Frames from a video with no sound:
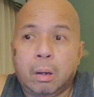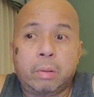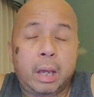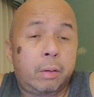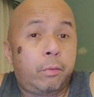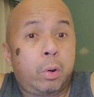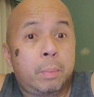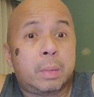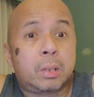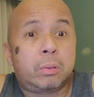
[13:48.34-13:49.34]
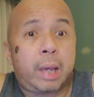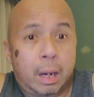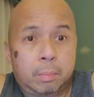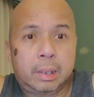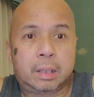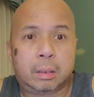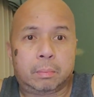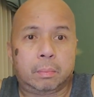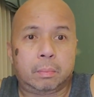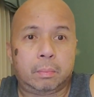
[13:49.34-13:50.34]
Okay, avoid muscle
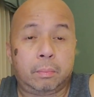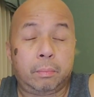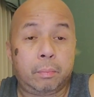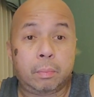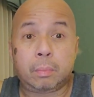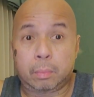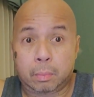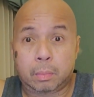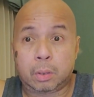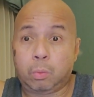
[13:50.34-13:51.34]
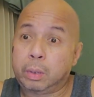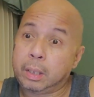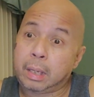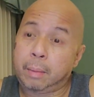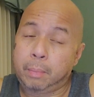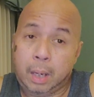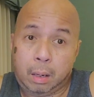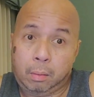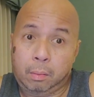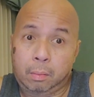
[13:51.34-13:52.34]
catabolism. So what does that mean?